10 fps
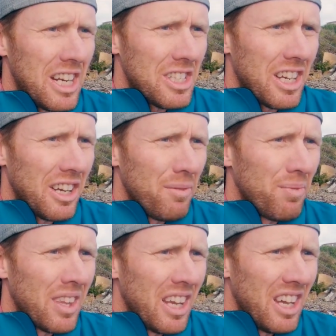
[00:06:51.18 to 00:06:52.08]
yet. So
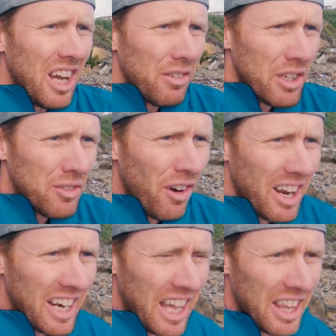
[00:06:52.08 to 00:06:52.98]
I've just
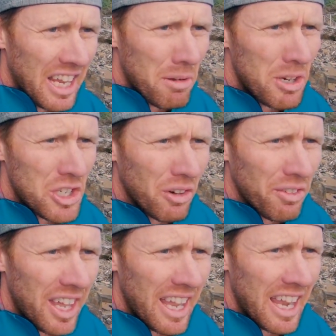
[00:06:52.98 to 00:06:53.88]
fired another image
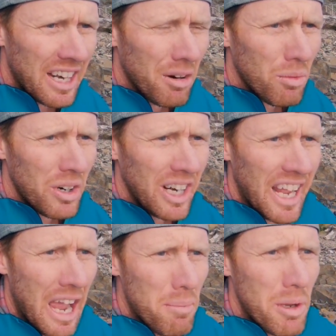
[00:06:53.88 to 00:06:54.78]
off there, and I'm
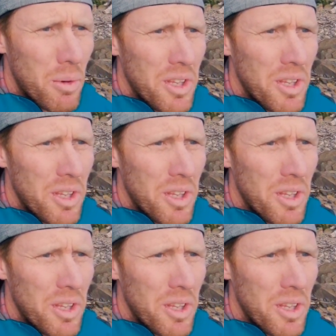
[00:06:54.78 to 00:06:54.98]
really happy